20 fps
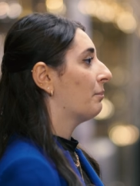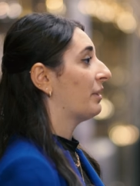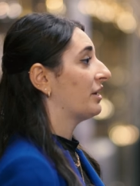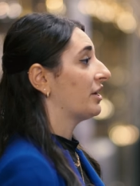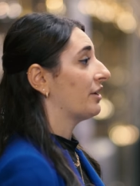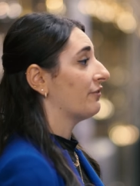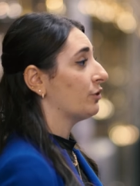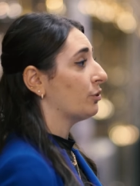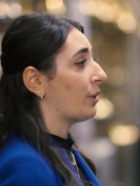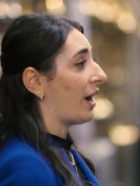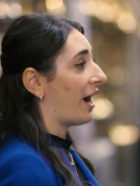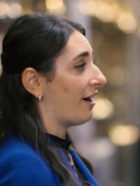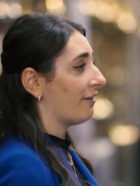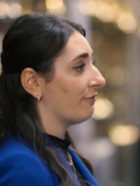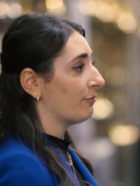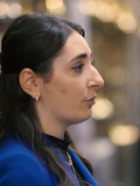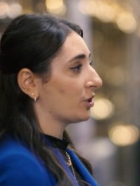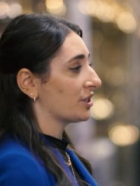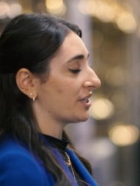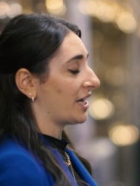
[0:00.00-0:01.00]
But if you have
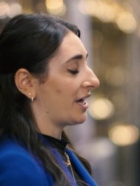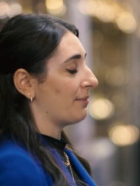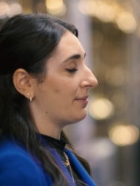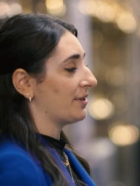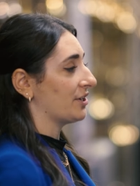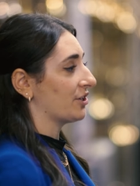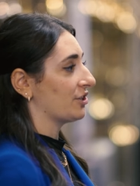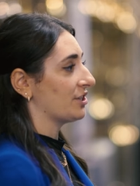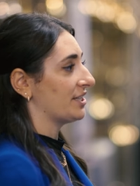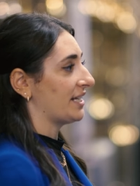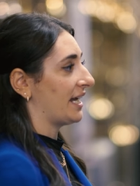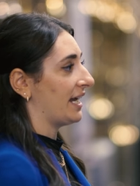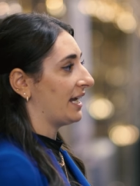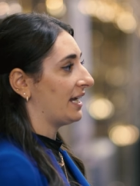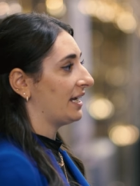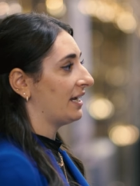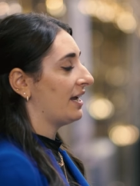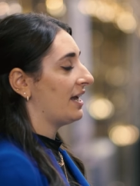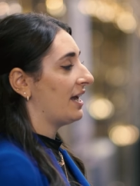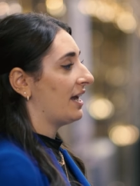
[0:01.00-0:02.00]
more time in your
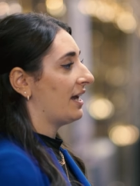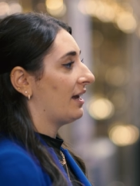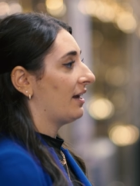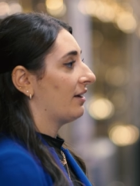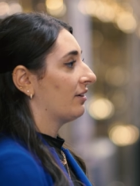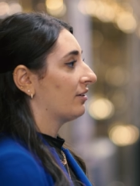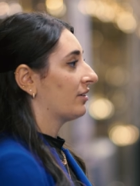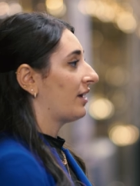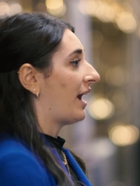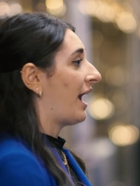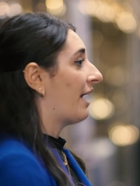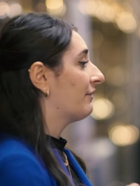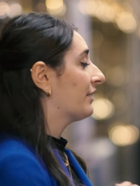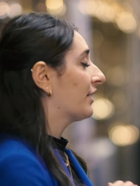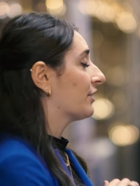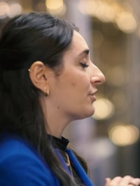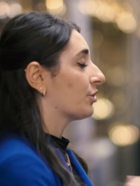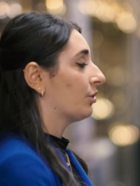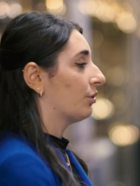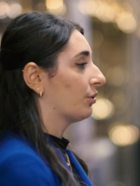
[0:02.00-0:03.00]
day, having
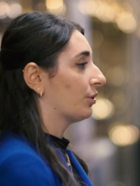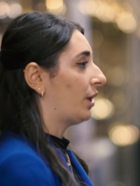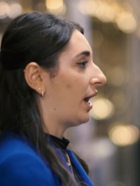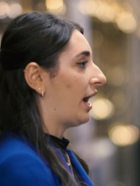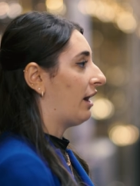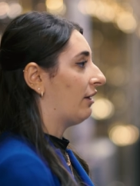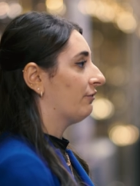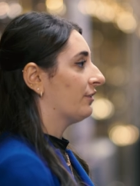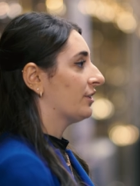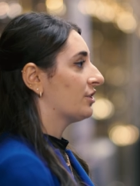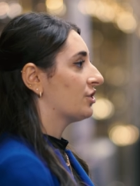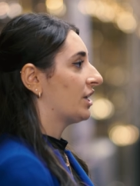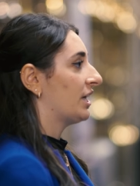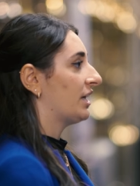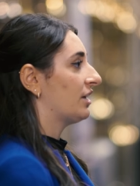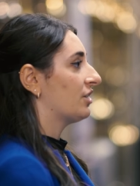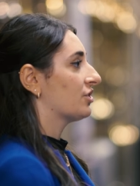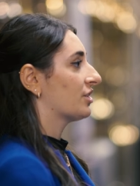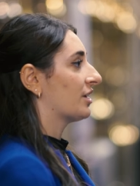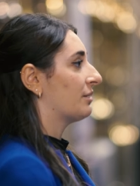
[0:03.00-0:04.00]
a total outfit
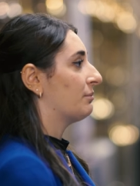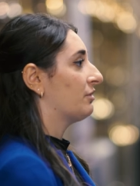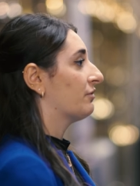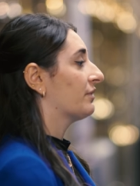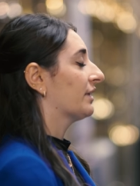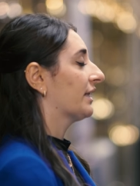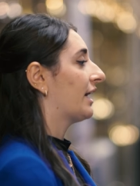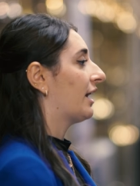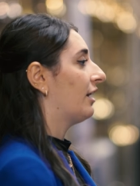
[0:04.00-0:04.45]
change can be really